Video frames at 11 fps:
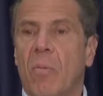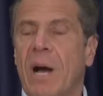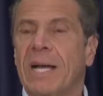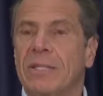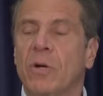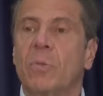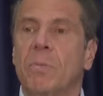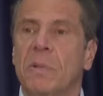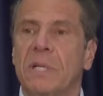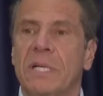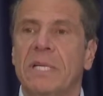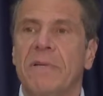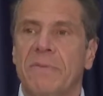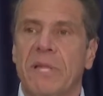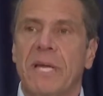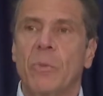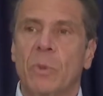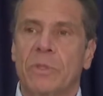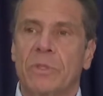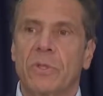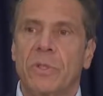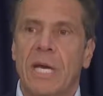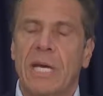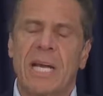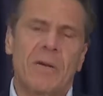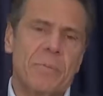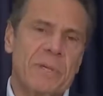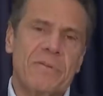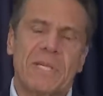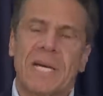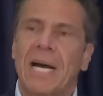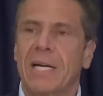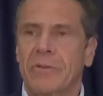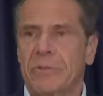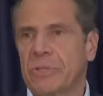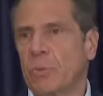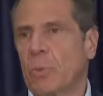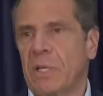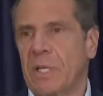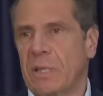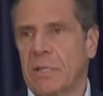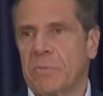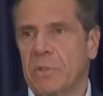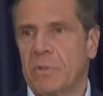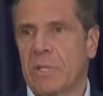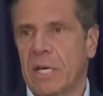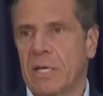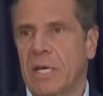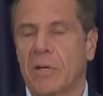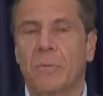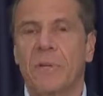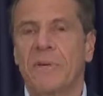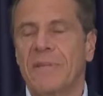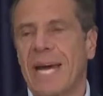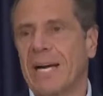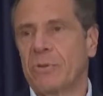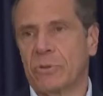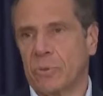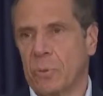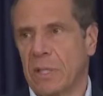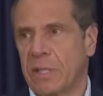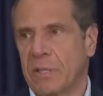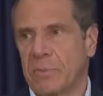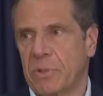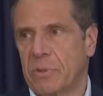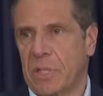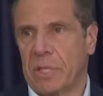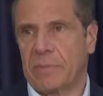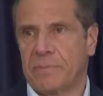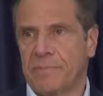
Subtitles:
I don't believe they will do that. I don't believe the Congress will let them do that. I don't believe the House will let them do that.